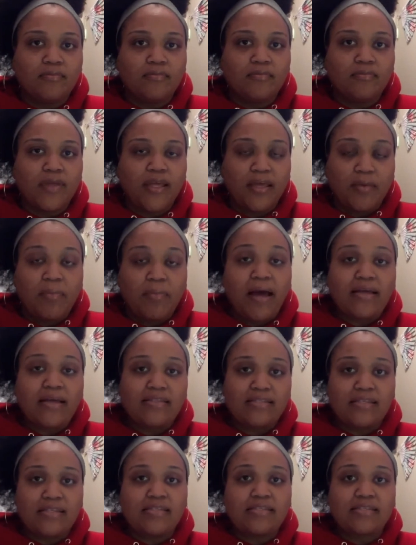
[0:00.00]
in my
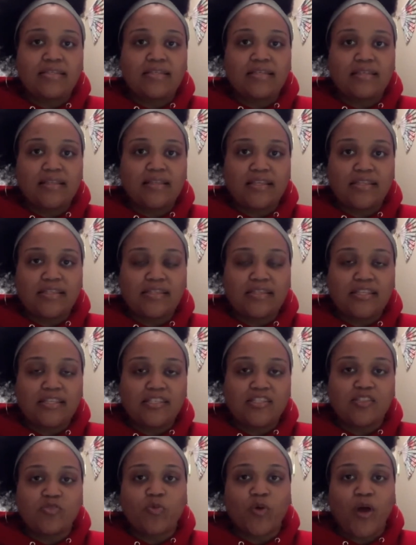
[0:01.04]
season. This
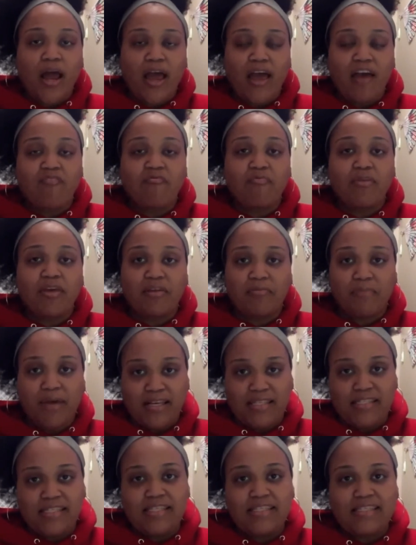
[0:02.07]
is where I have been in my
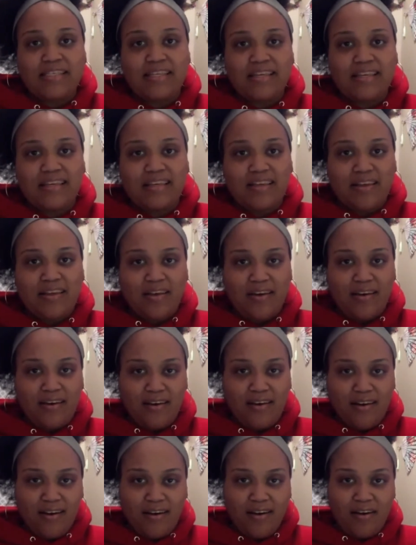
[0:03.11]
season.
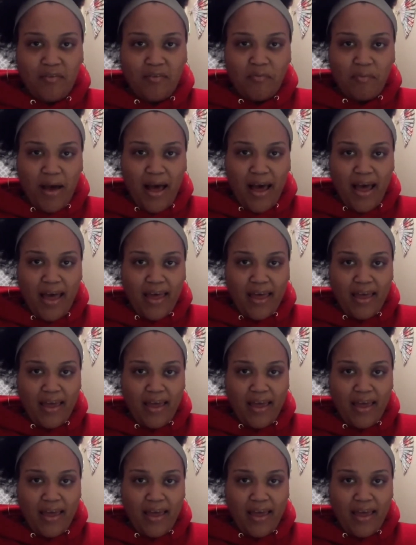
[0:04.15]
My